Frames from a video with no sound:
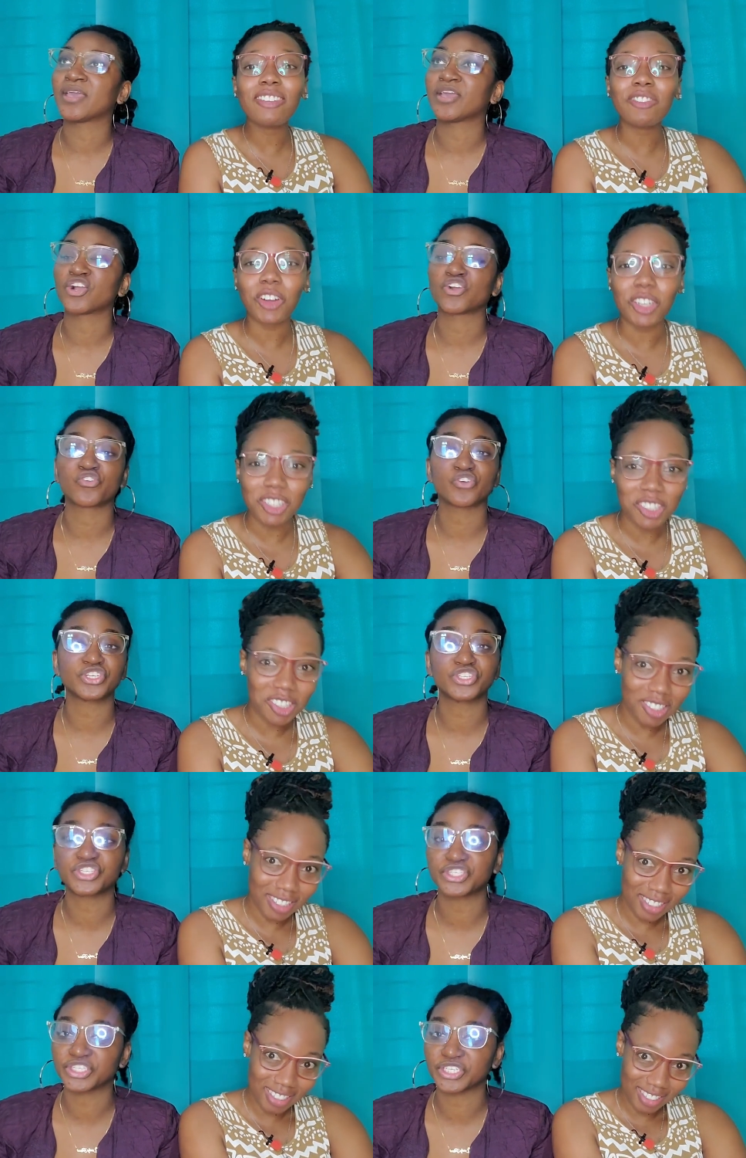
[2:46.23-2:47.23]
Speaker 1: version
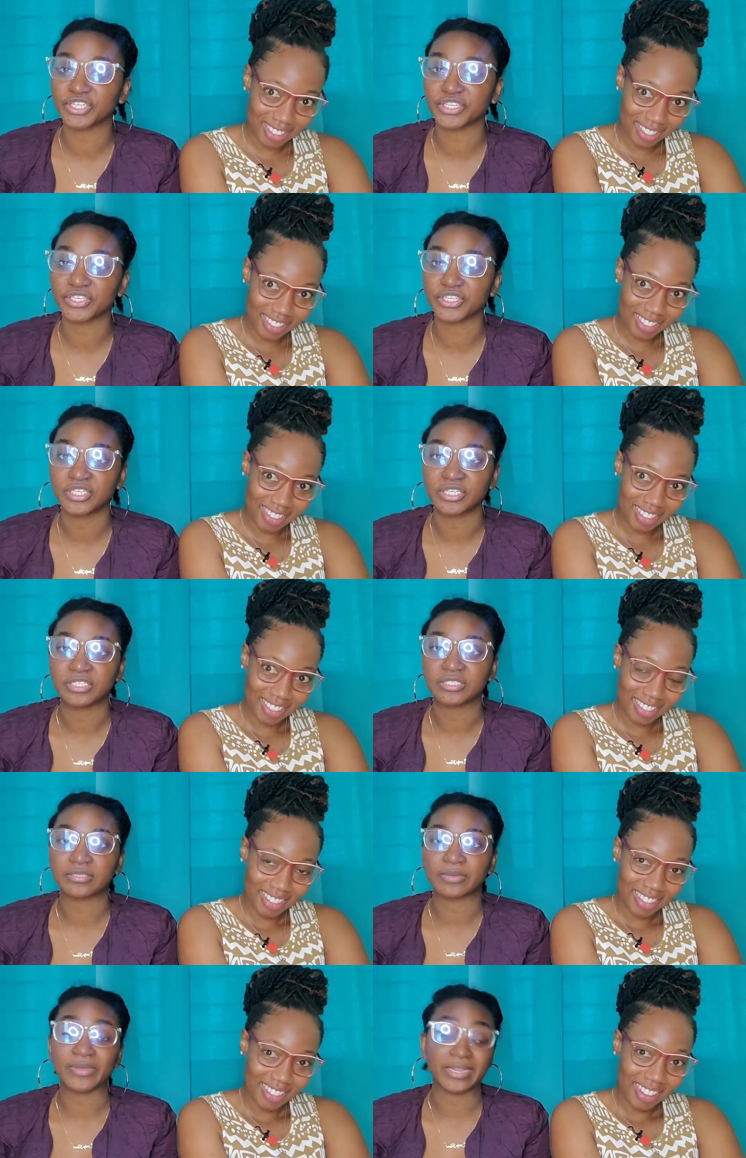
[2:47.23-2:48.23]
christian
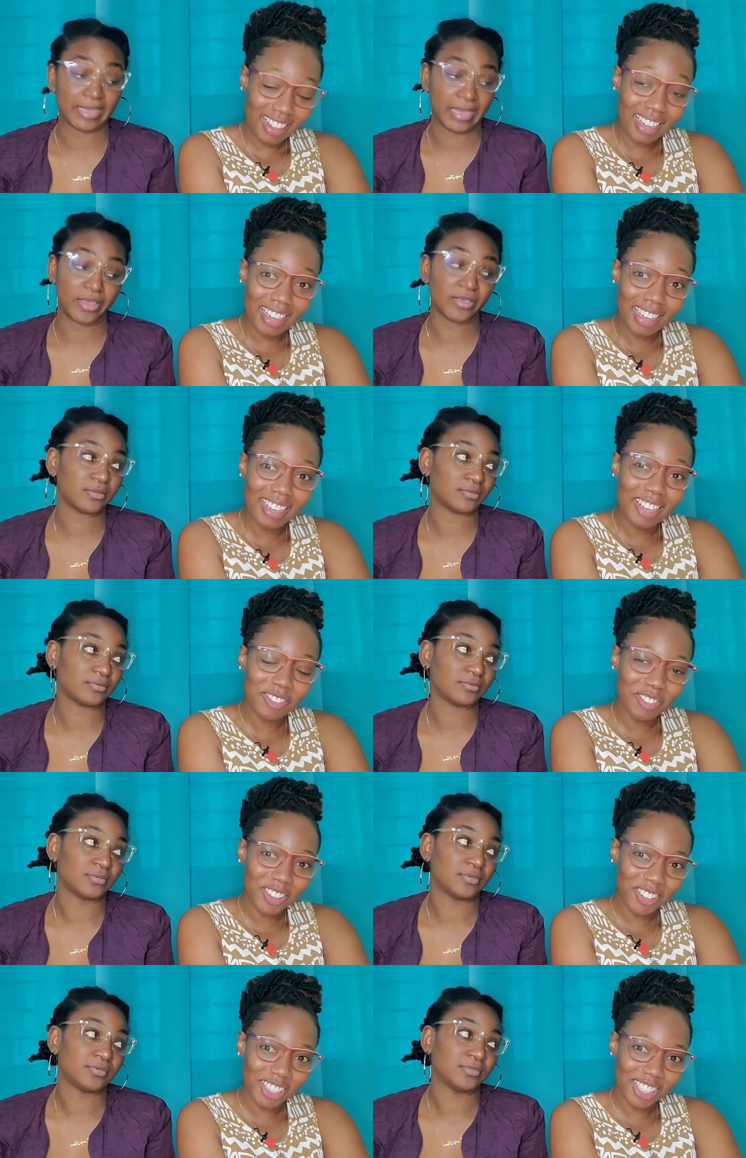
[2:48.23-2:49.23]
well, the I, clean
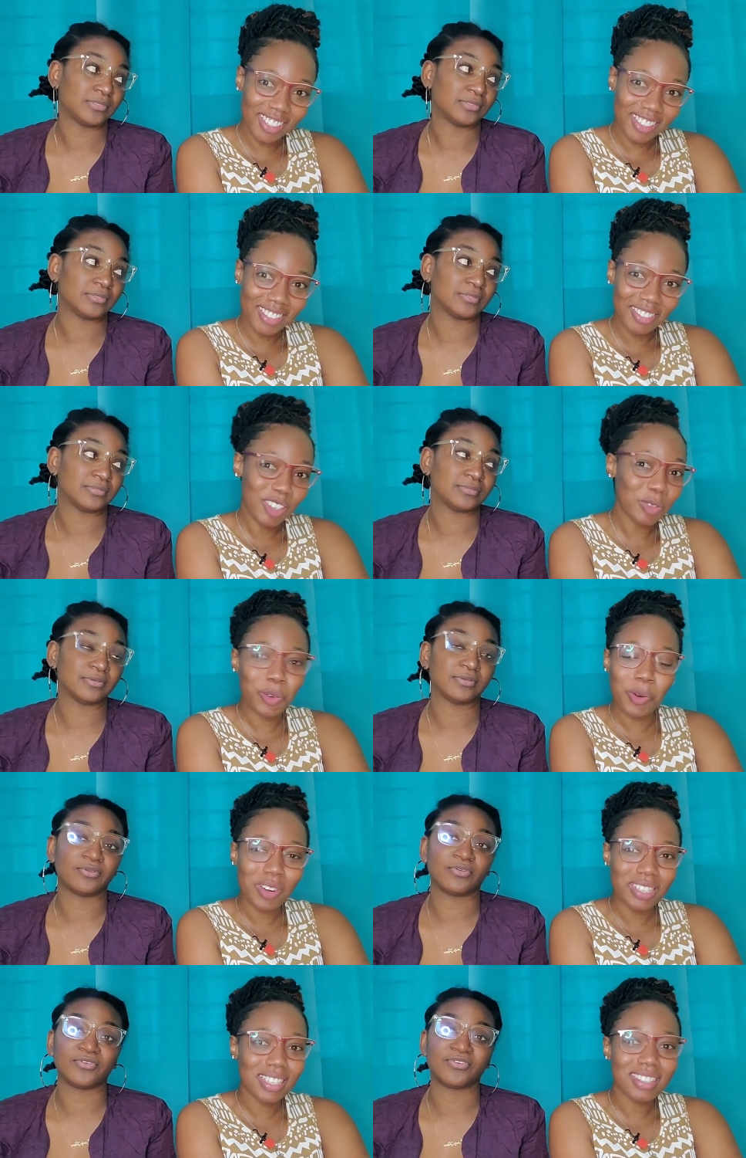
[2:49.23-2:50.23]
version, because we
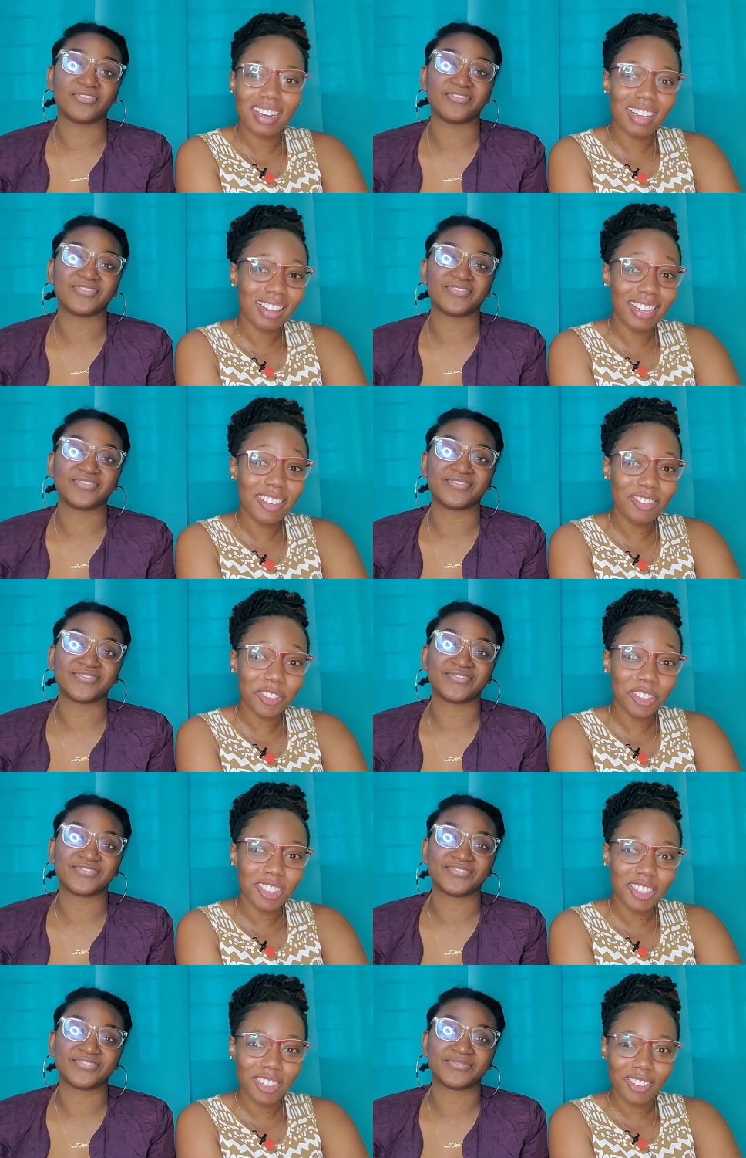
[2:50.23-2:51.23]
only seen the clean
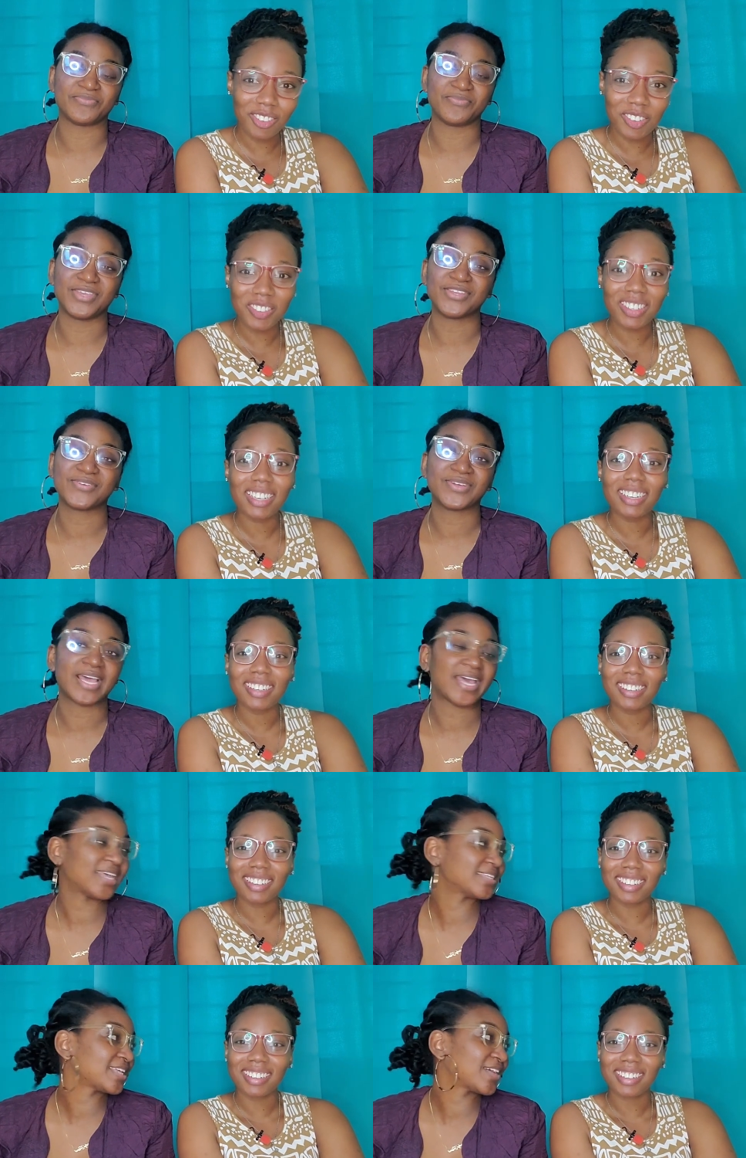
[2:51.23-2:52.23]
version around Me no
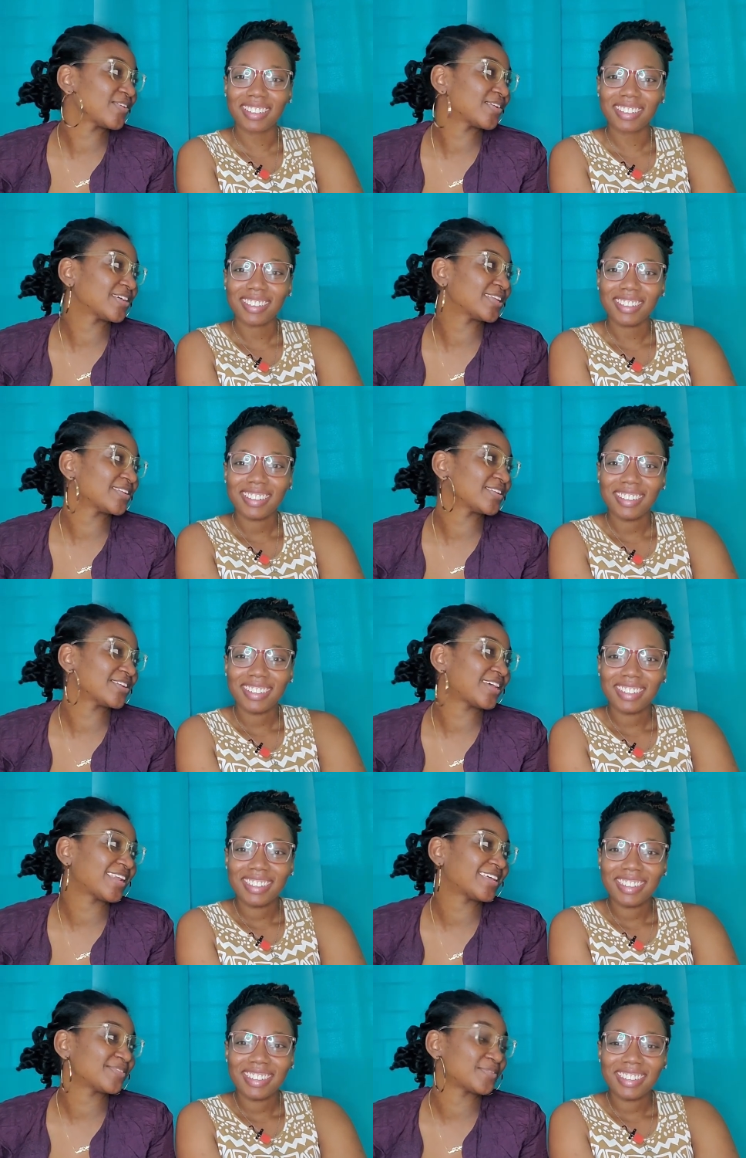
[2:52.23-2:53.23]
not
Speaker 2: song when none
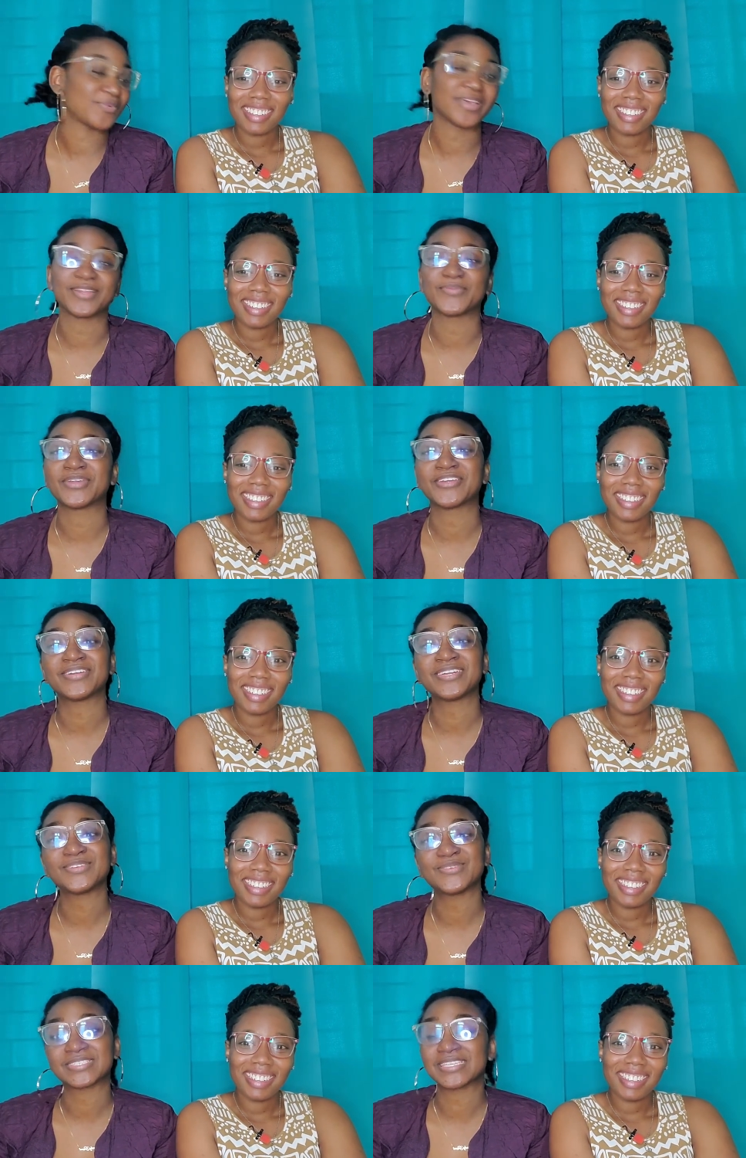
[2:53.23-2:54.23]
other. Well, me not really
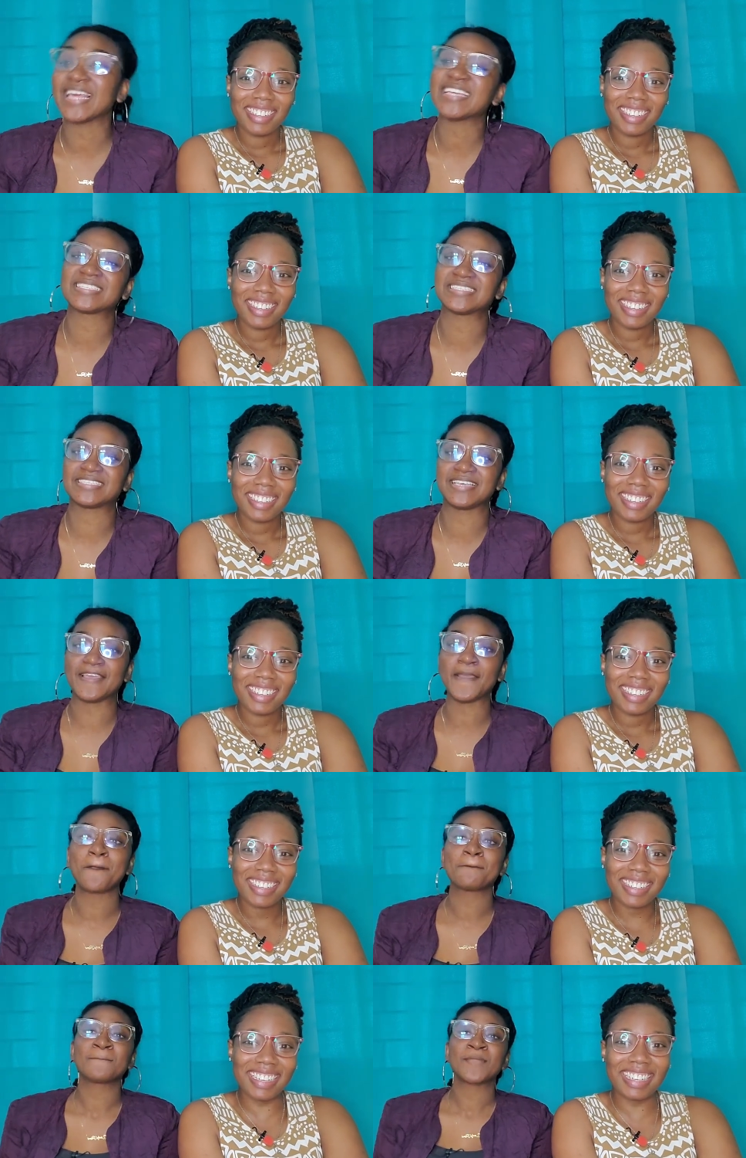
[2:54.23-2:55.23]
know. So let's see,
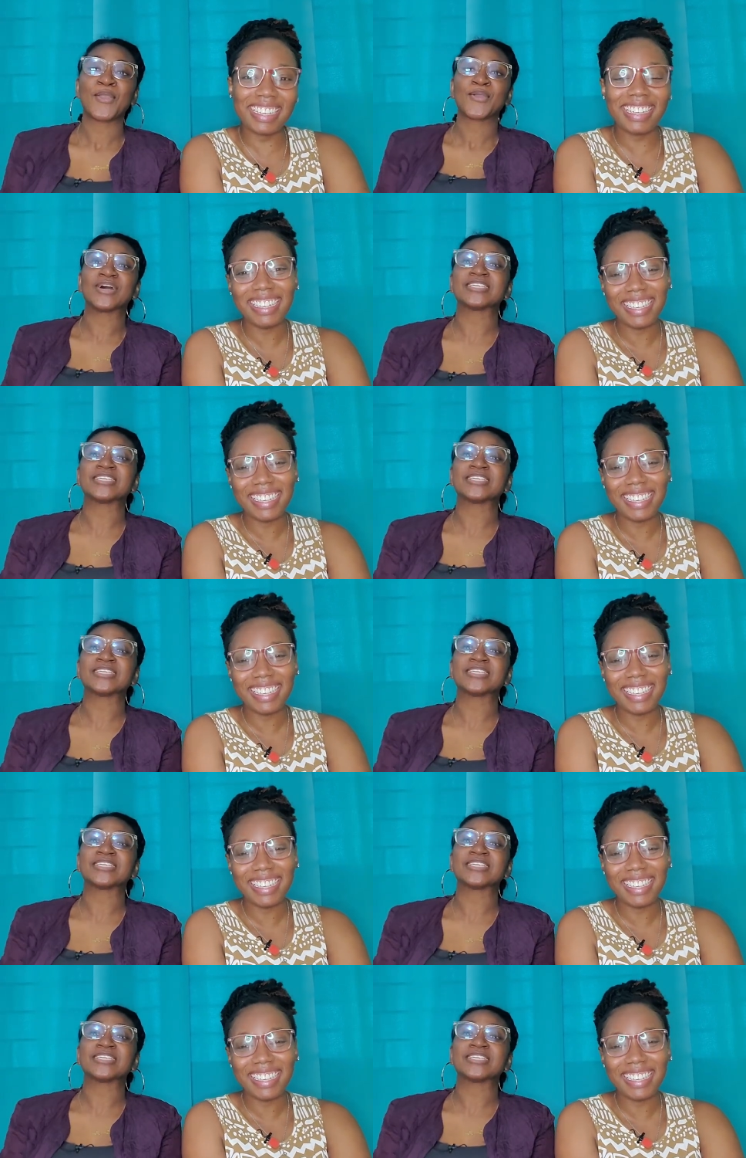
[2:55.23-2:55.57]
because